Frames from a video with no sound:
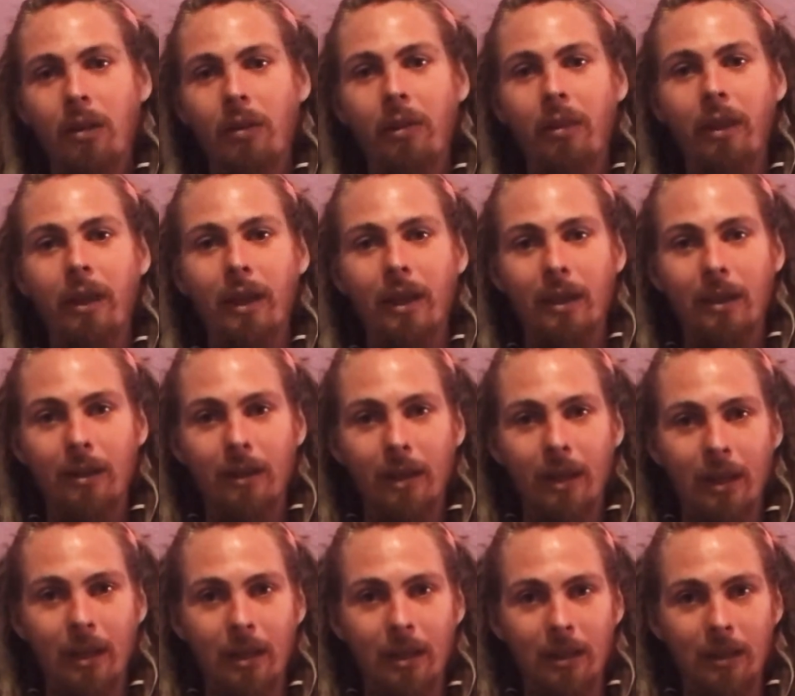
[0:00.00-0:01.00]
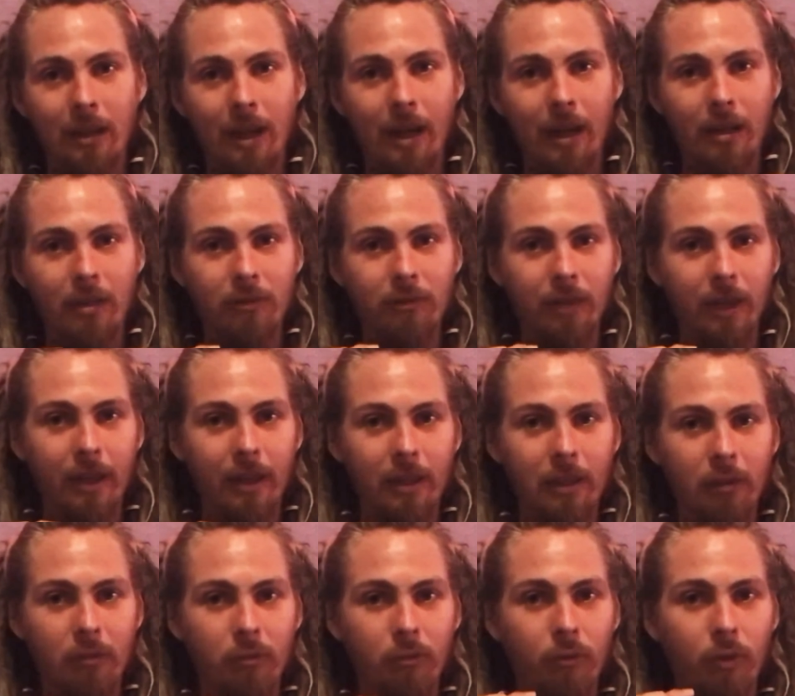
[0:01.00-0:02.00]
then it can kind of like
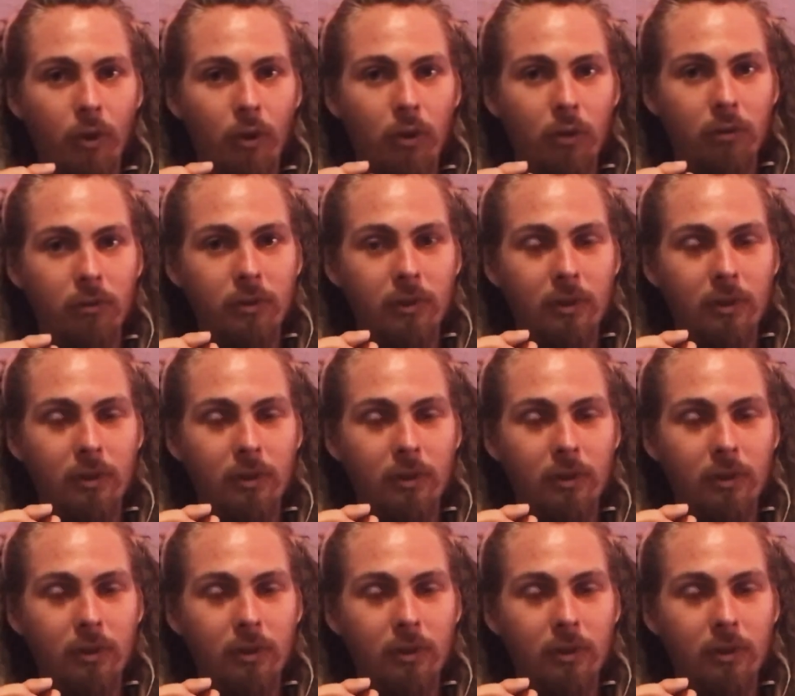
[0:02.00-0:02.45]
evolve